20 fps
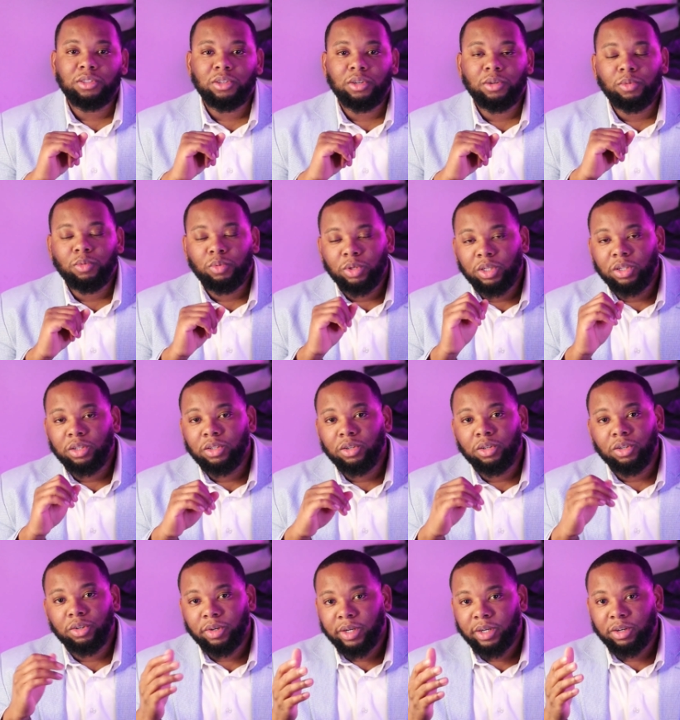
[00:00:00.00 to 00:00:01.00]
So when you're
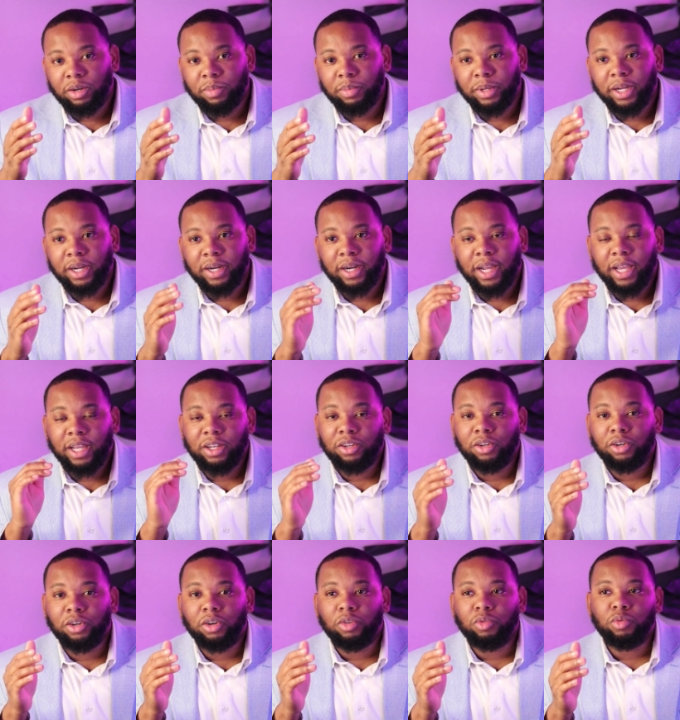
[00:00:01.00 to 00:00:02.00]
doing credit repair and
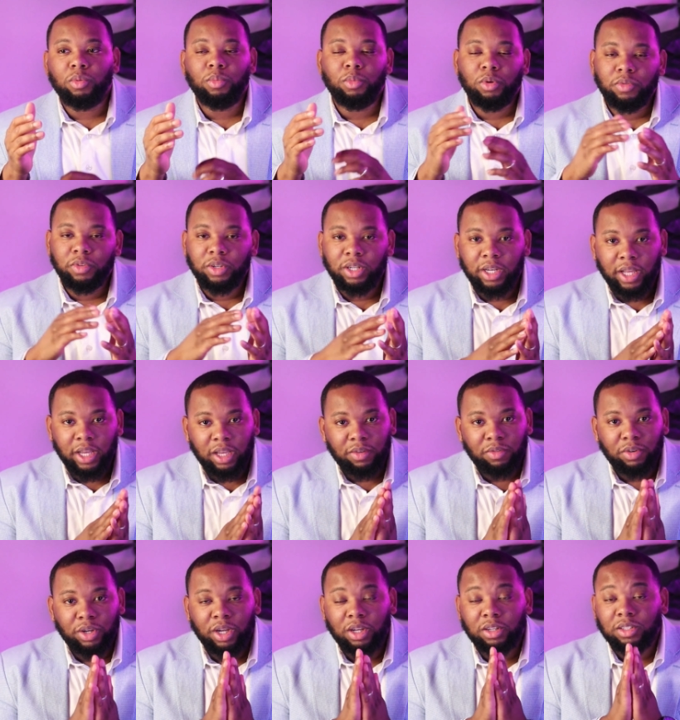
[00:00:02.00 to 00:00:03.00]
you're removing the
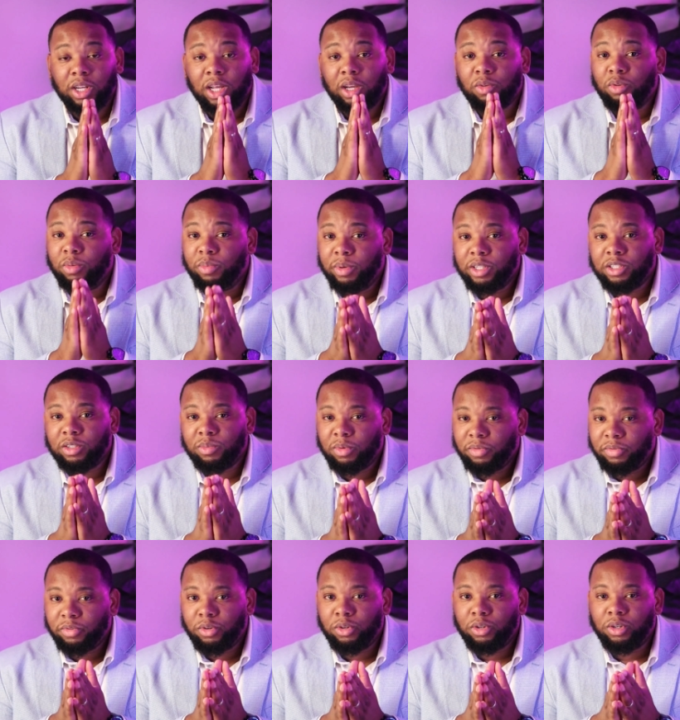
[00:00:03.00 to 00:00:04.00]
negative accounts, like we mentioned
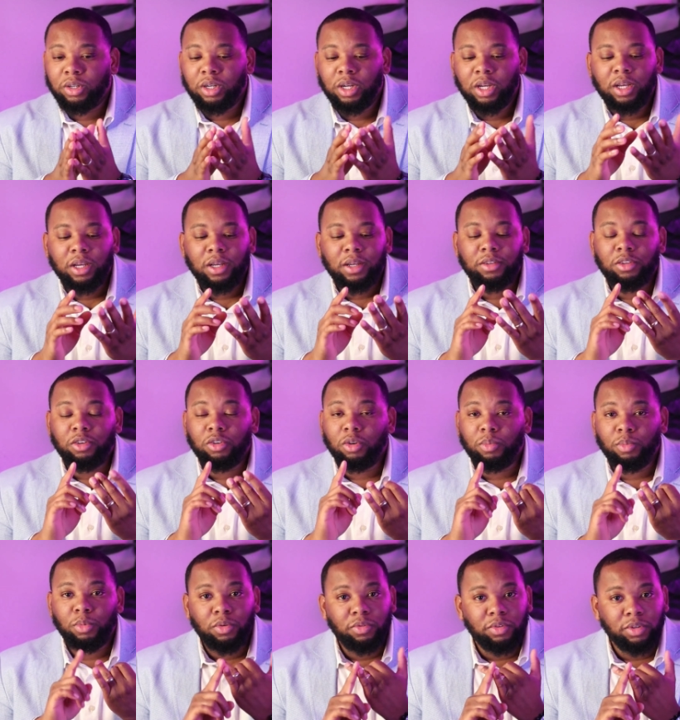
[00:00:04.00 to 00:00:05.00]
before, you're
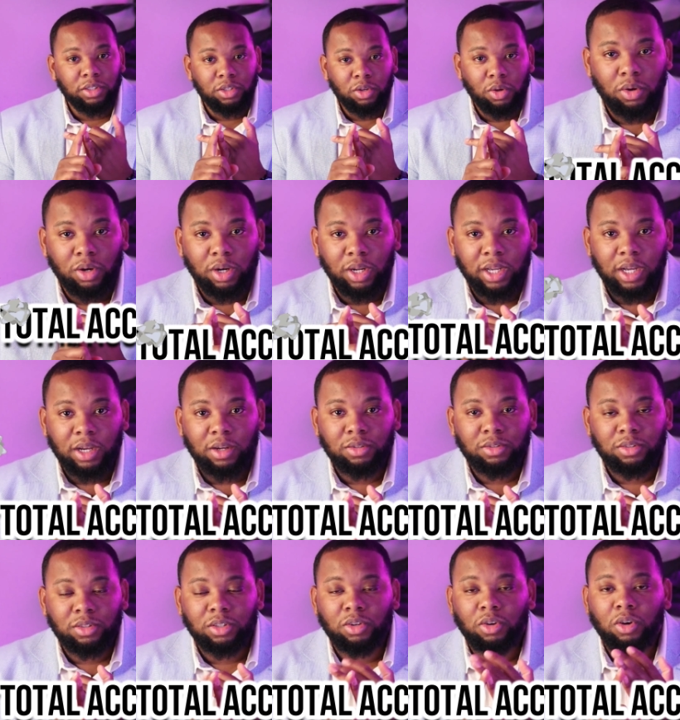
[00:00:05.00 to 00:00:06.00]
removing total
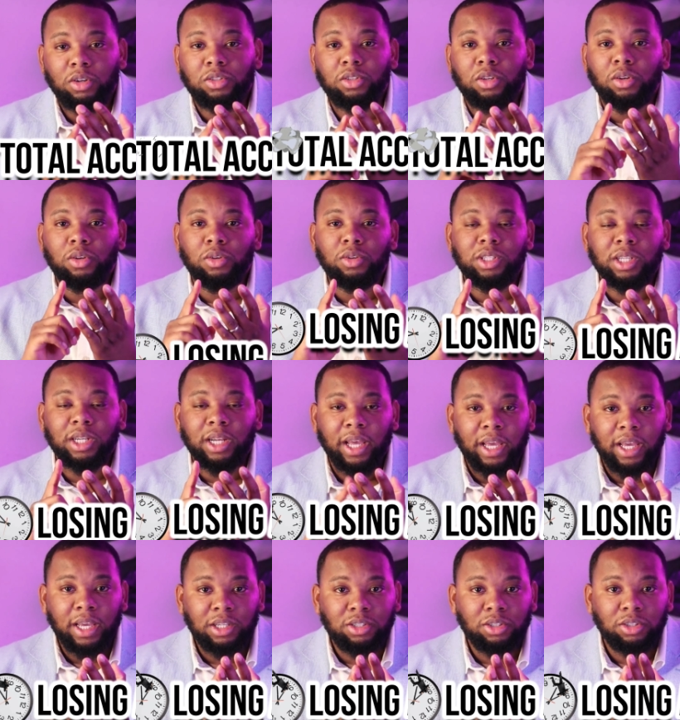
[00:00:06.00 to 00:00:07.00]
accounts. You're also losing
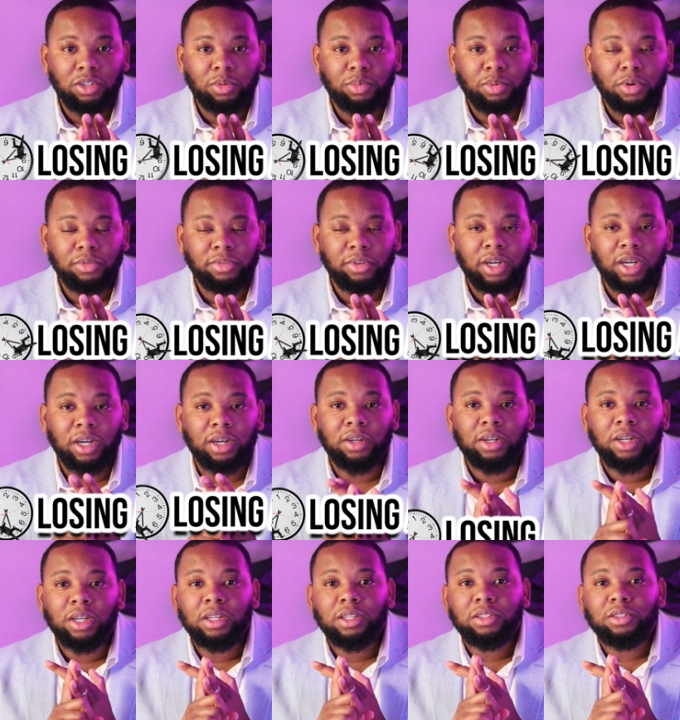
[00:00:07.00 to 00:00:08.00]
age on your
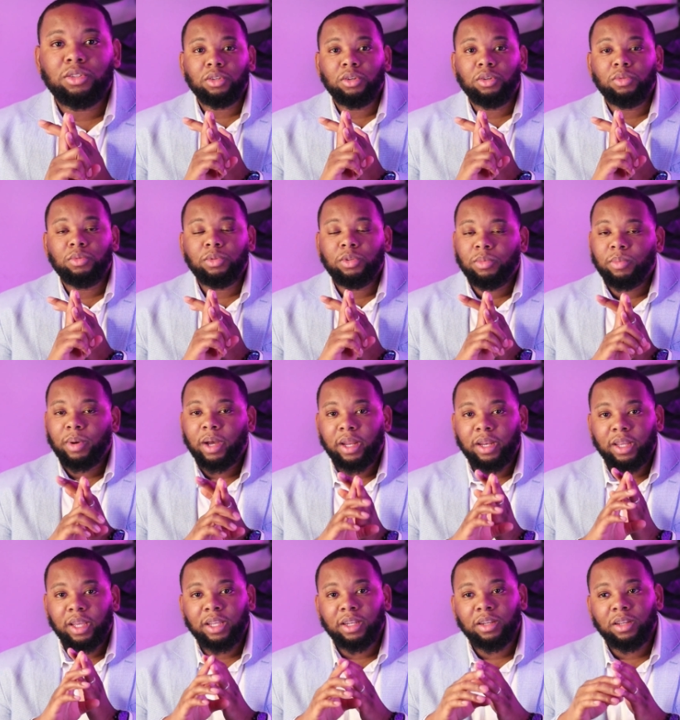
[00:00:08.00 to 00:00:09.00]
profile. So you
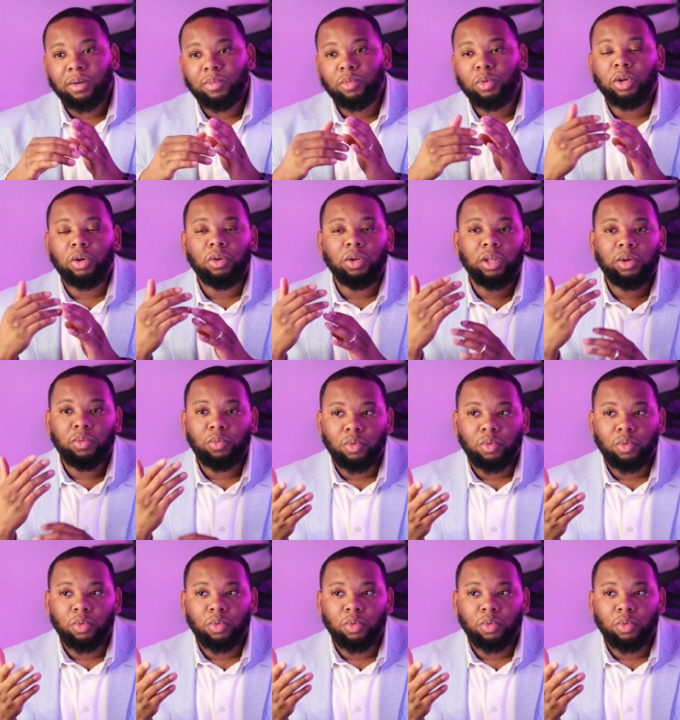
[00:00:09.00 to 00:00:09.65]
might end up with only